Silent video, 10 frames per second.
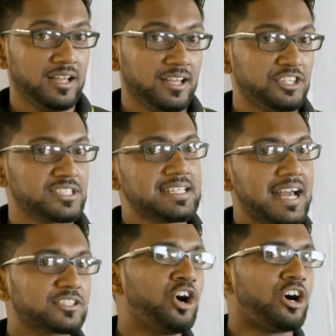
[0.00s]
does that
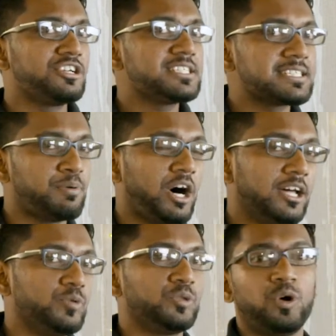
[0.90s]
correspond
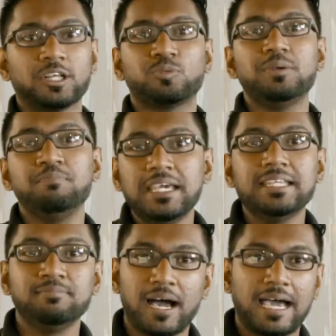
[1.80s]
with what we mean
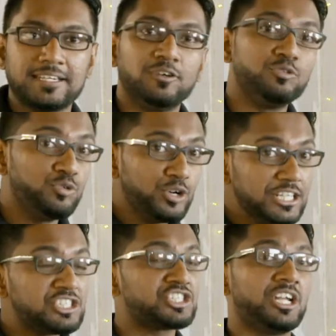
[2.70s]
by
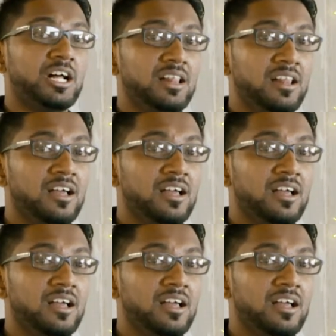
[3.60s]
regional?